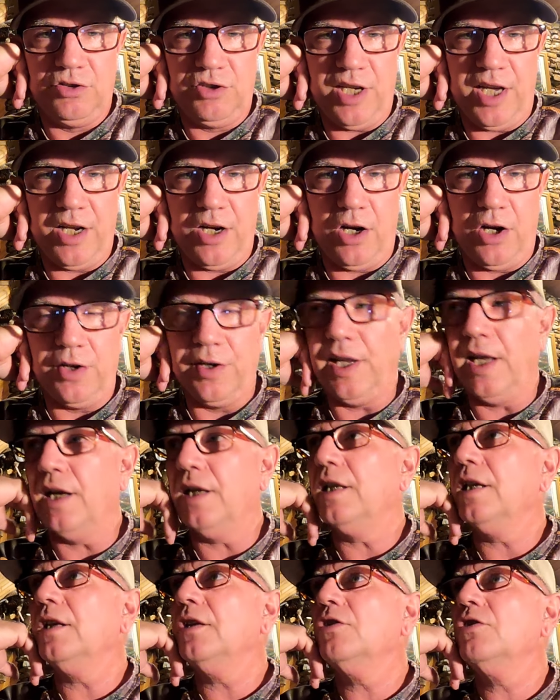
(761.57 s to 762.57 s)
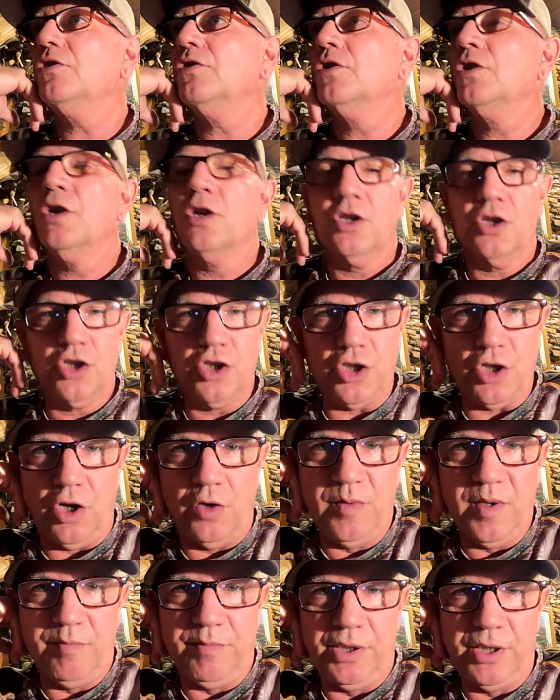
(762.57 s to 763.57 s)
dead on. Now, he
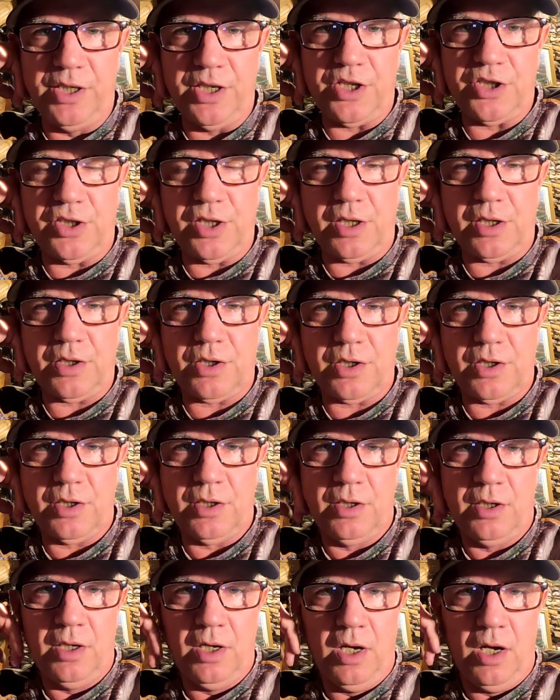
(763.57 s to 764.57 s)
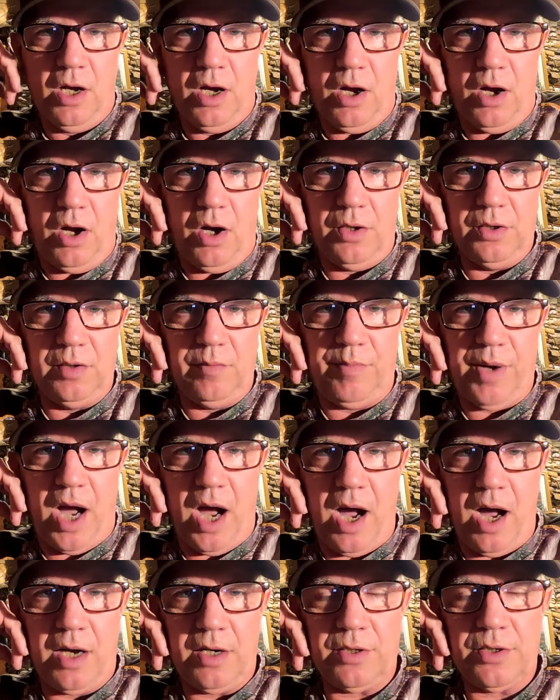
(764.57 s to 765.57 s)
showed me ballistics on the
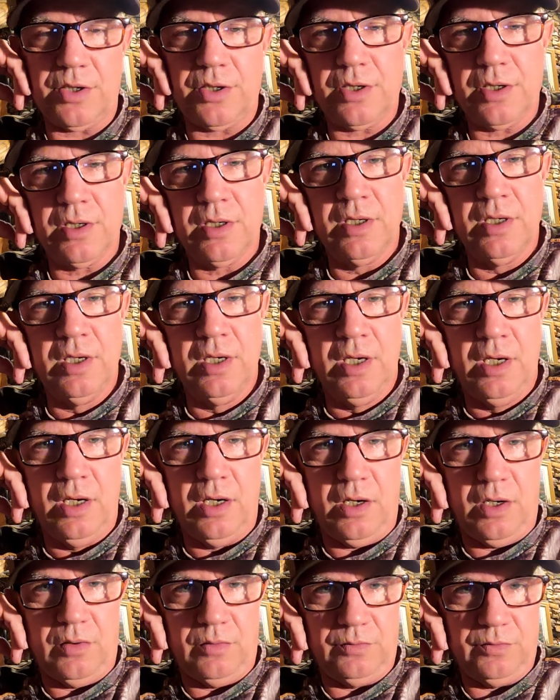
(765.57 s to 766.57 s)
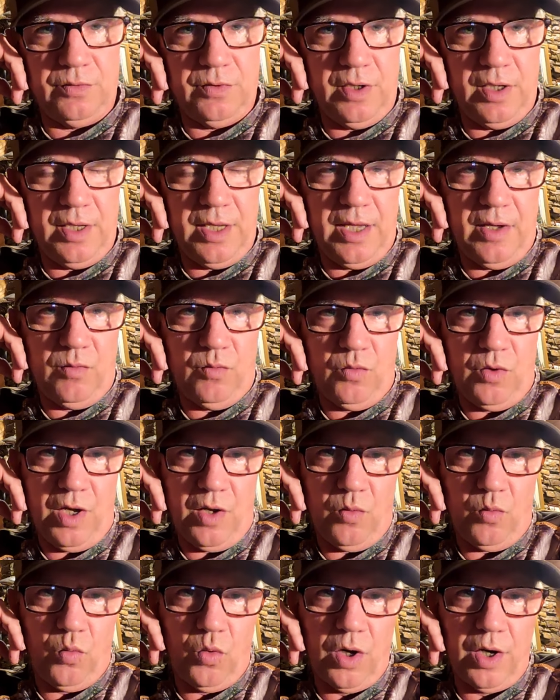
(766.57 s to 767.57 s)
box
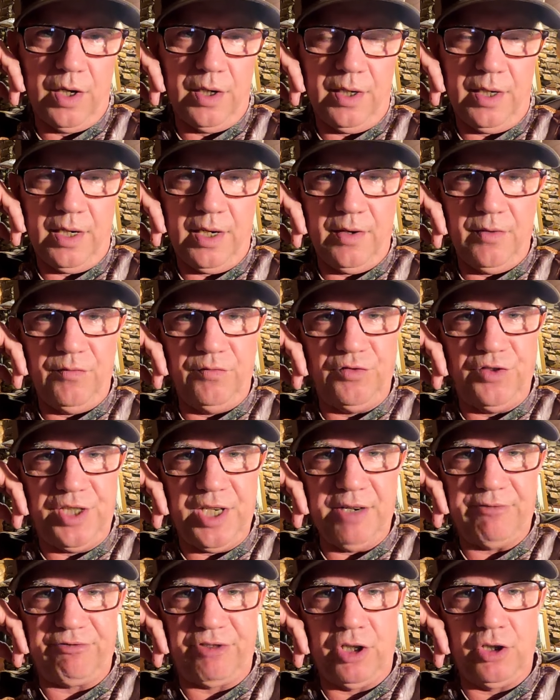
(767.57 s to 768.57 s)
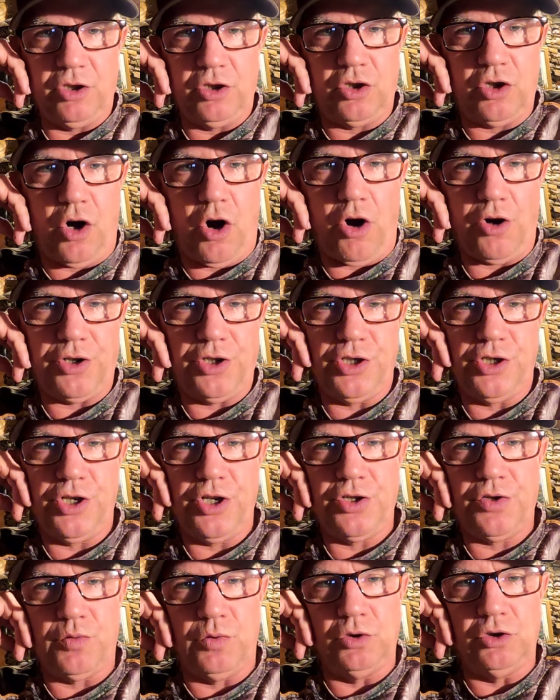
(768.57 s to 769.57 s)
and what different
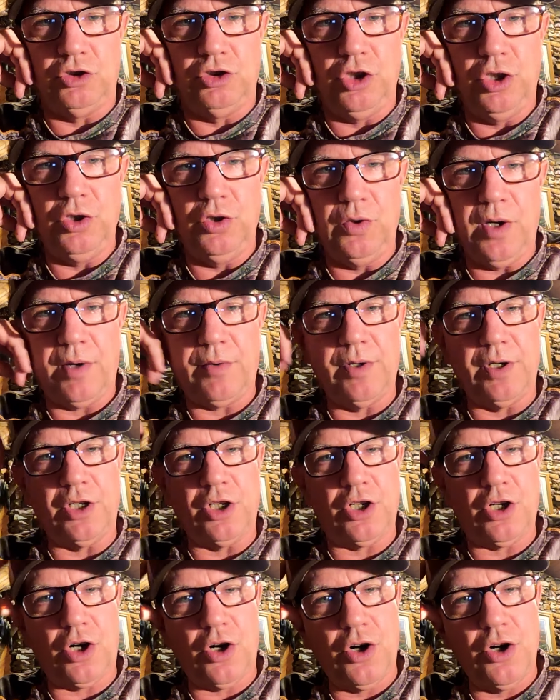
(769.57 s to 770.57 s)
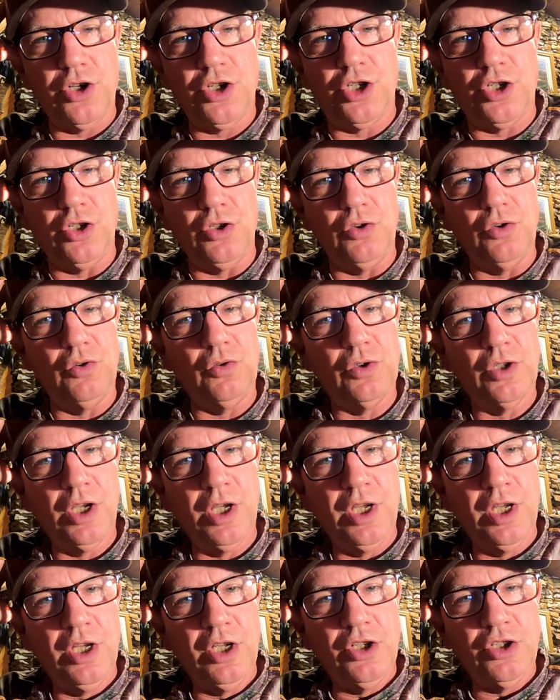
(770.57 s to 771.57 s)
cartridges will do. I would encourage you
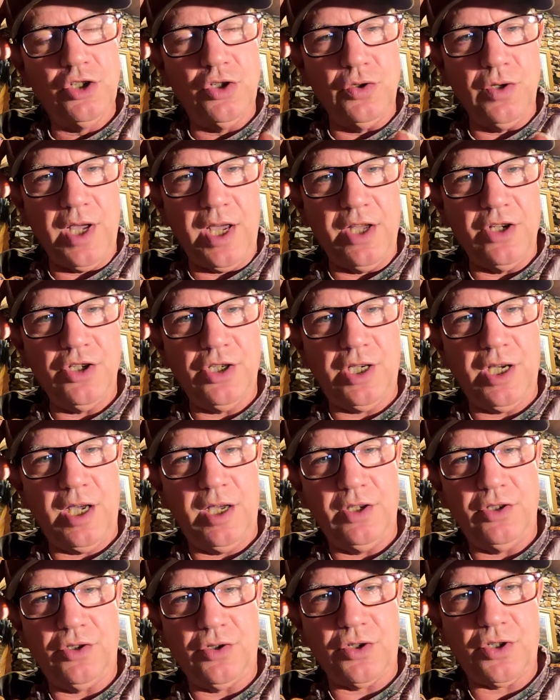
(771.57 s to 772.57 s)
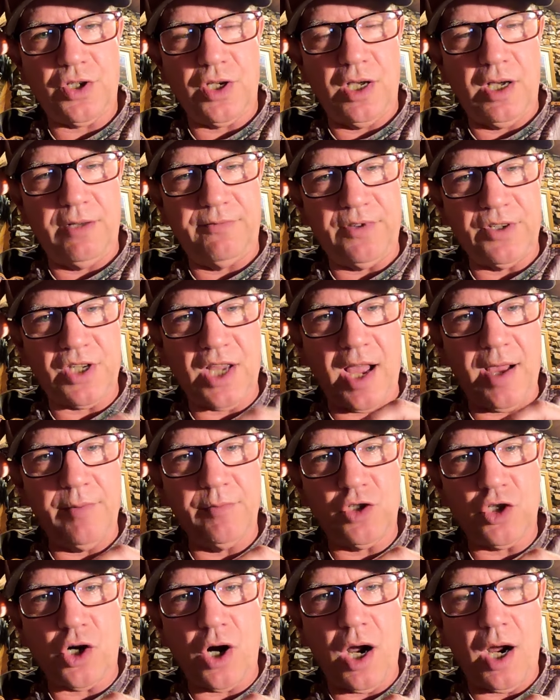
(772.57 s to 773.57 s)
to educate yourself, as
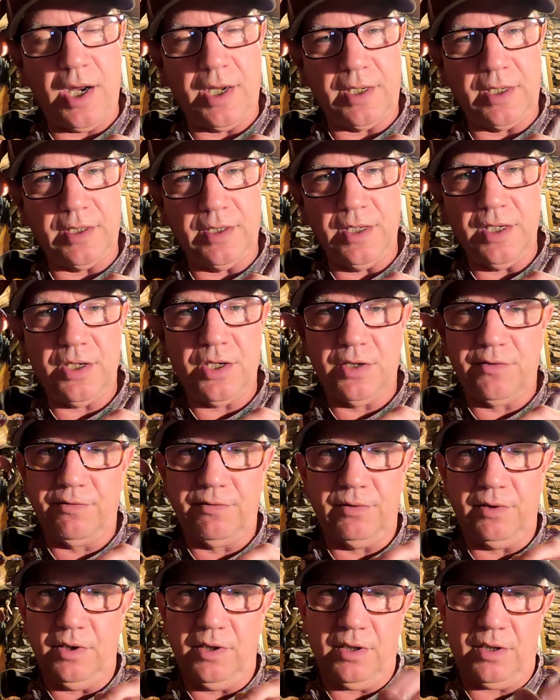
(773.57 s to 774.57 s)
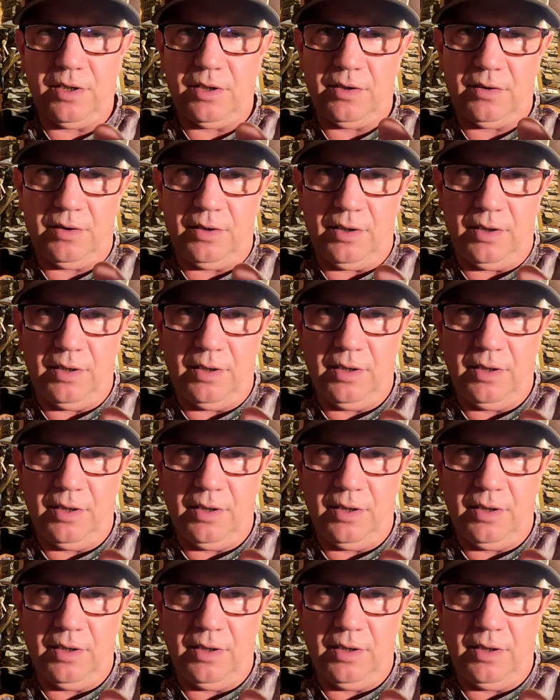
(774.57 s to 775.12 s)
I'm trying. This is